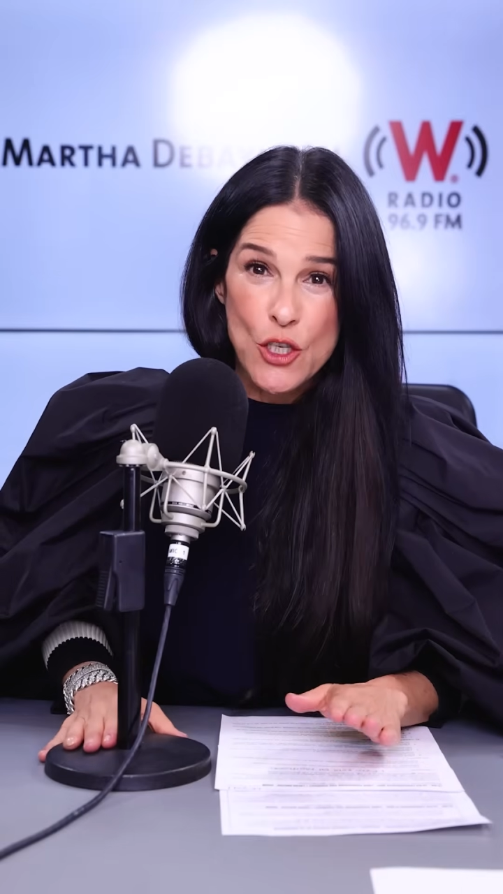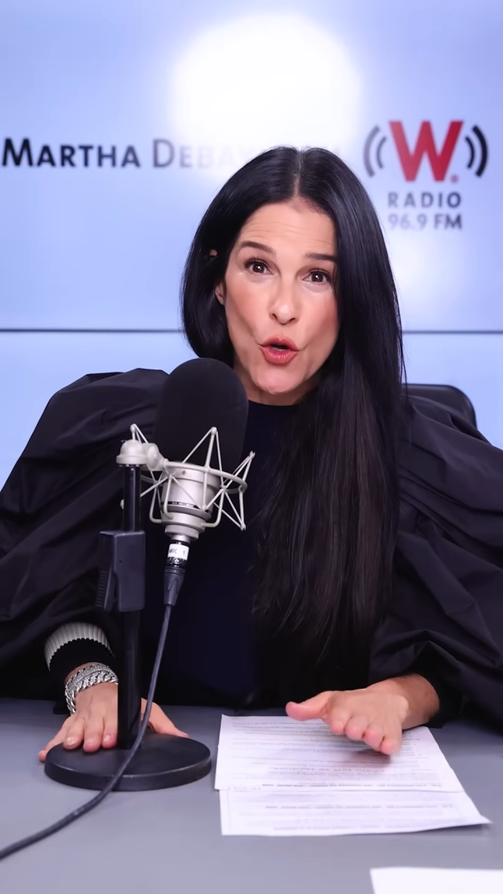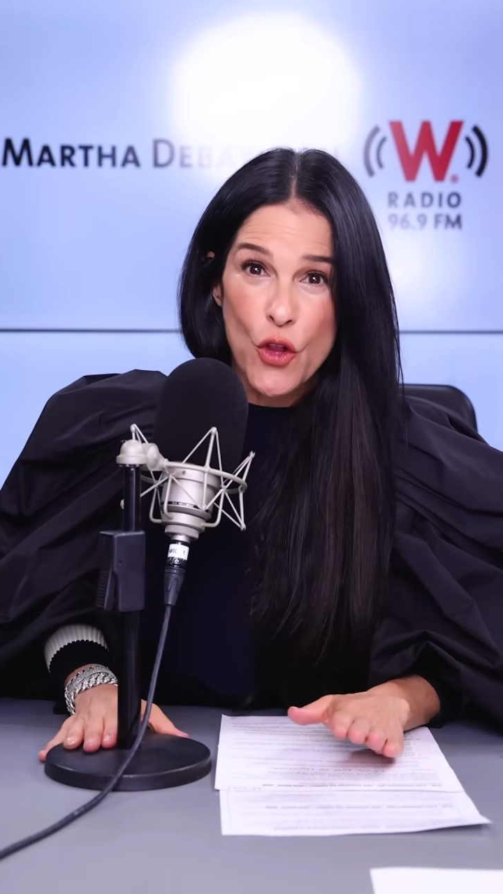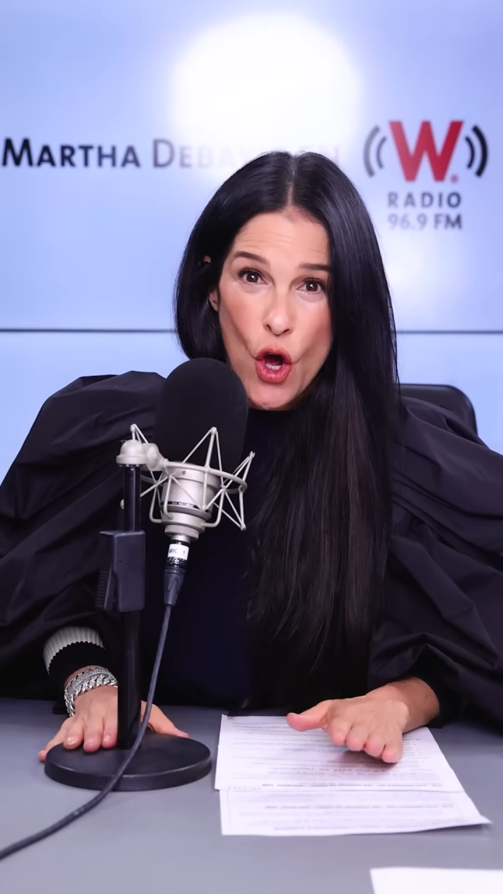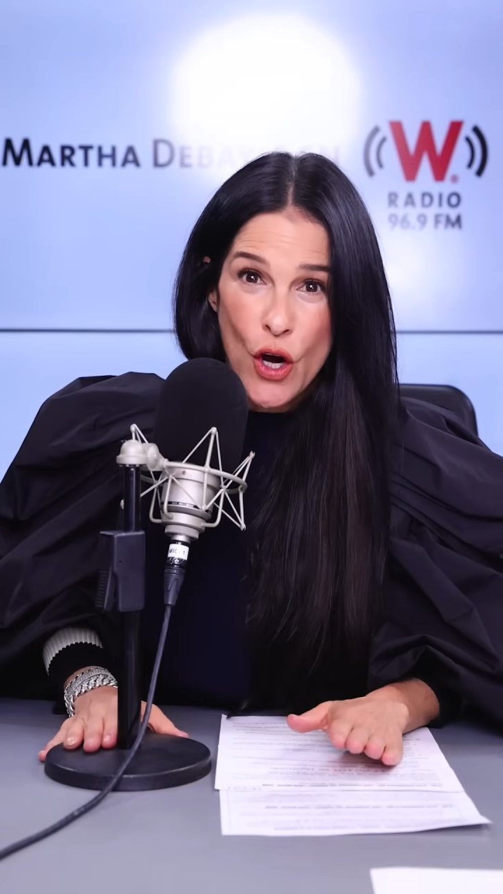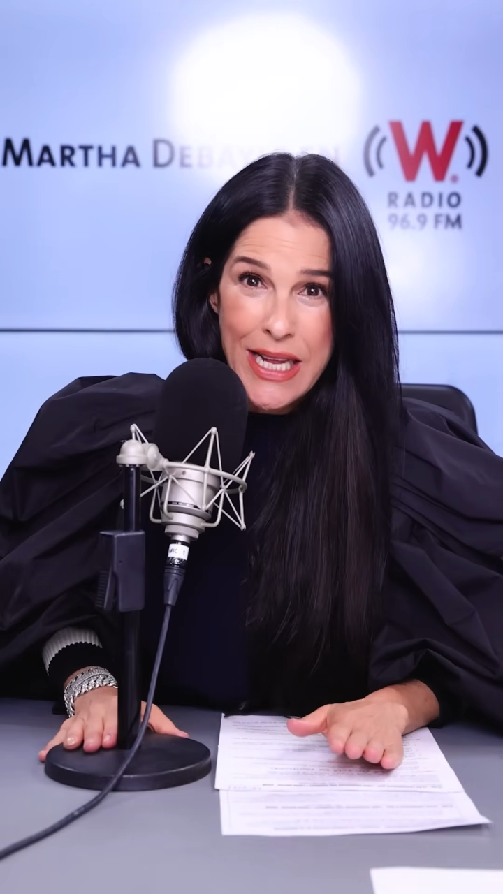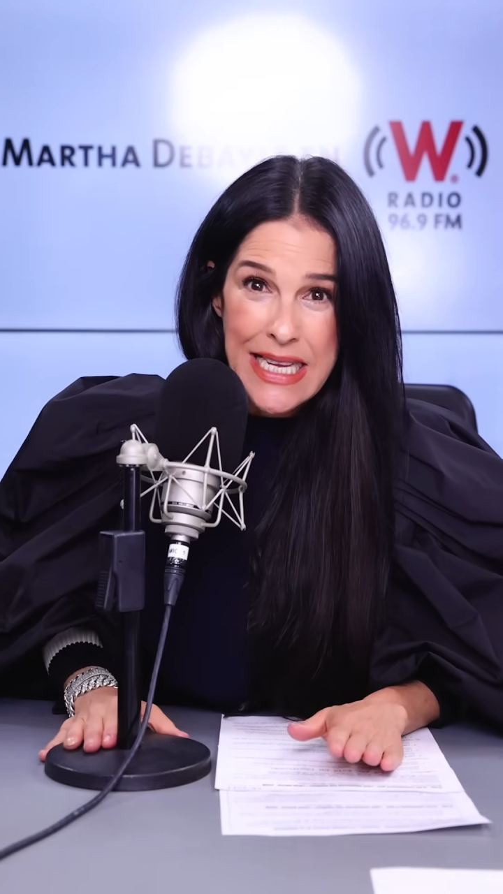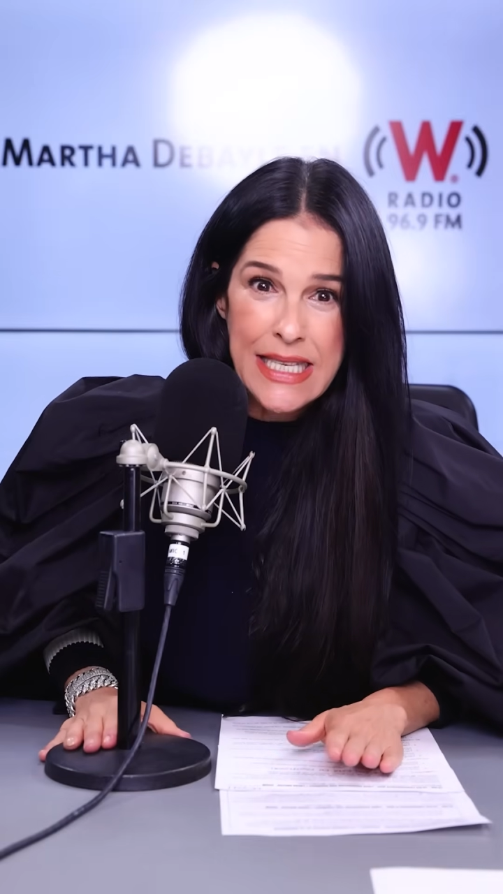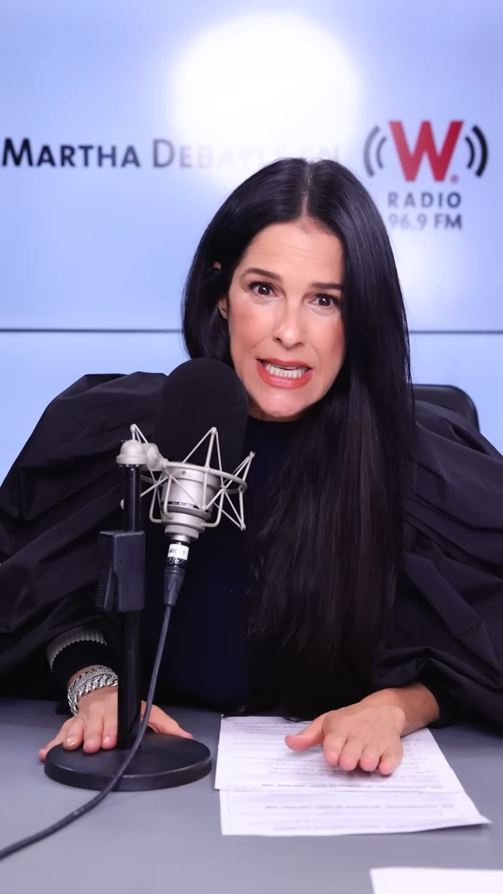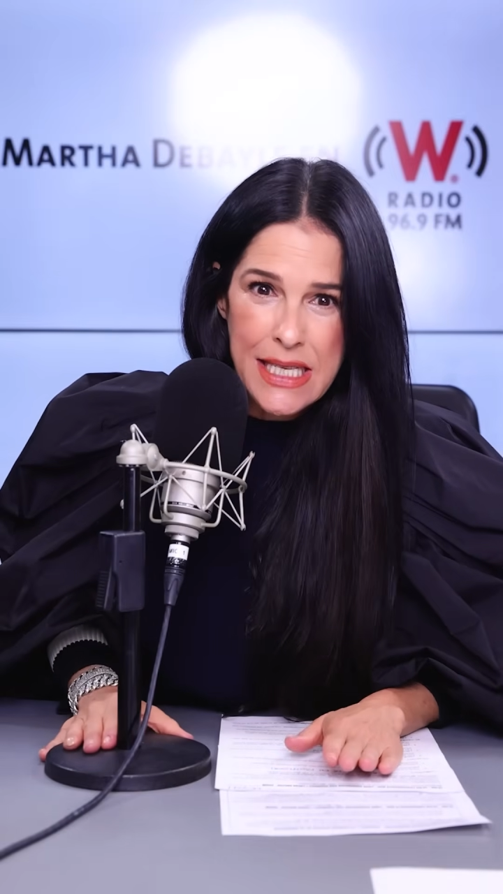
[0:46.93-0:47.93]
told the
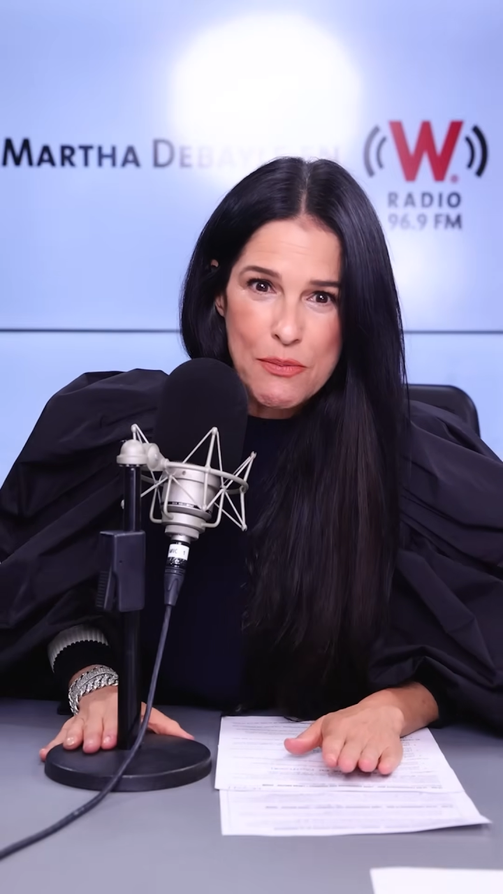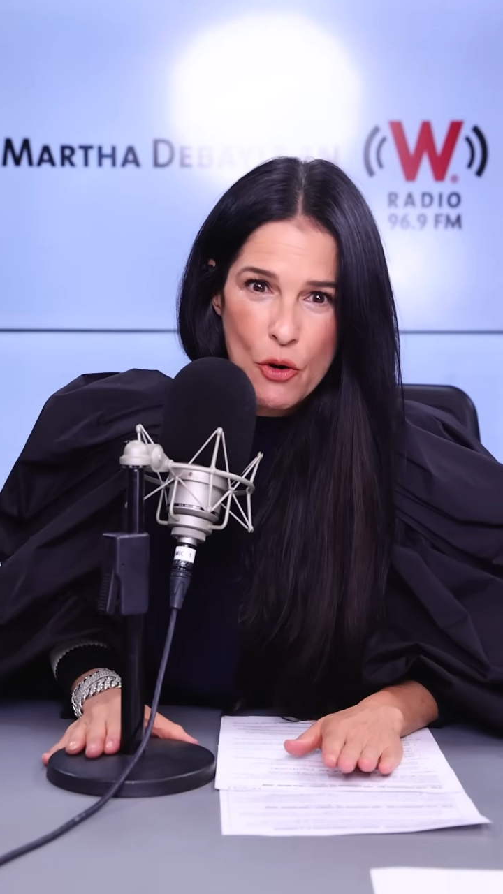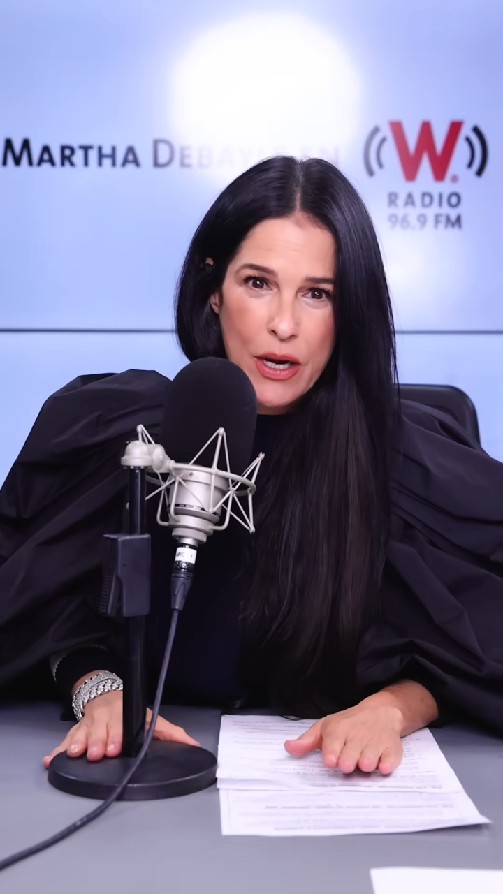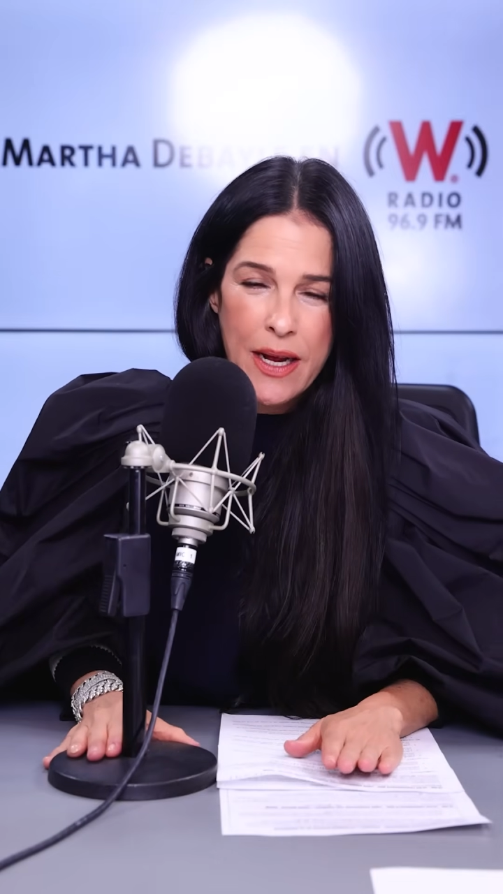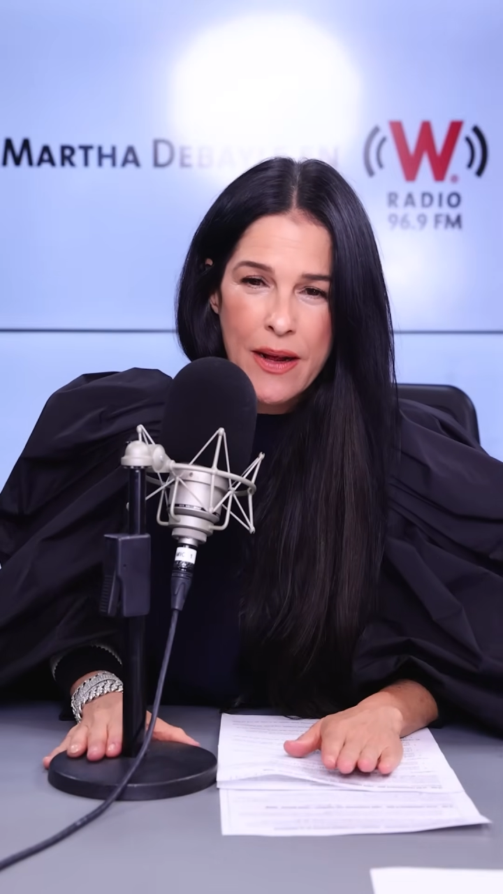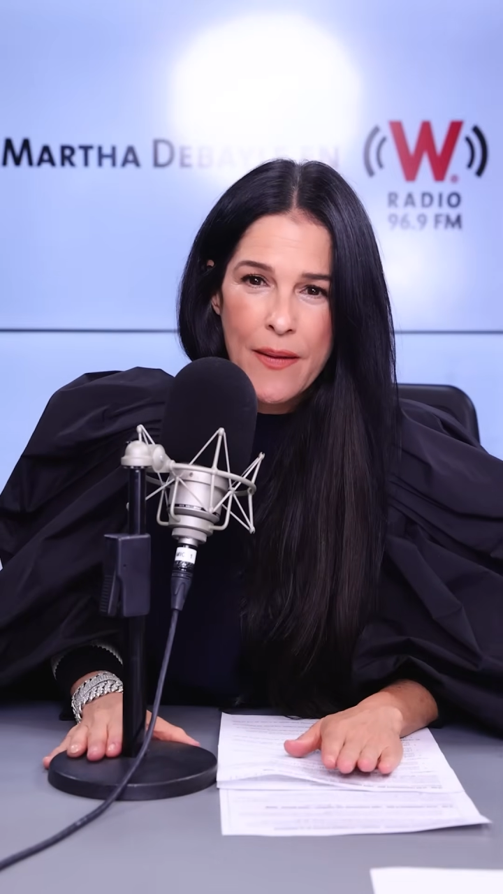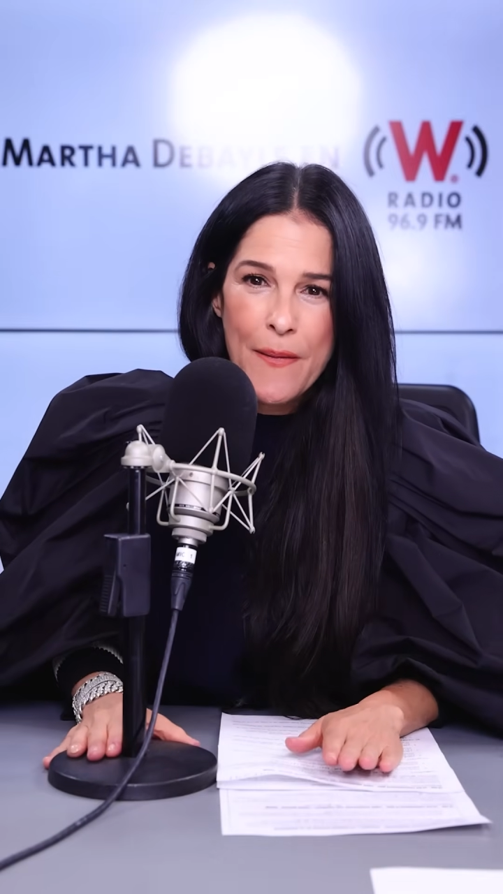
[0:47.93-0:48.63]
audience this morning.